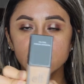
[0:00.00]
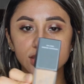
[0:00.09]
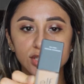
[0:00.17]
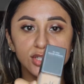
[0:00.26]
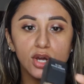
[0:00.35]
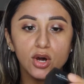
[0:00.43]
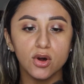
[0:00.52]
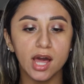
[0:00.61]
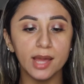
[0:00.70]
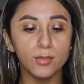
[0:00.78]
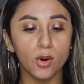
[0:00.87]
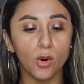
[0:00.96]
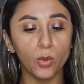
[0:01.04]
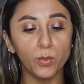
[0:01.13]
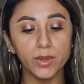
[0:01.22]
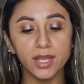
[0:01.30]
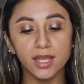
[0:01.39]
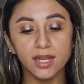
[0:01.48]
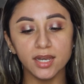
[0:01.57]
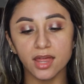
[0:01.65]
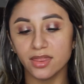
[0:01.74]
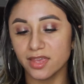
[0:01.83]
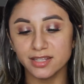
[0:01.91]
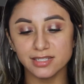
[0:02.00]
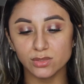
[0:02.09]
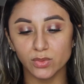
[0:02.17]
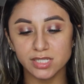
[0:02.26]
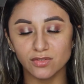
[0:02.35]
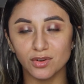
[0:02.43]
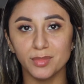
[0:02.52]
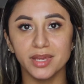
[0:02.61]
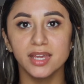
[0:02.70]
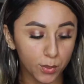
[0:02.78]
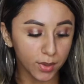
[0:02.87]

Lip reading: So I'm hoping that this works for me.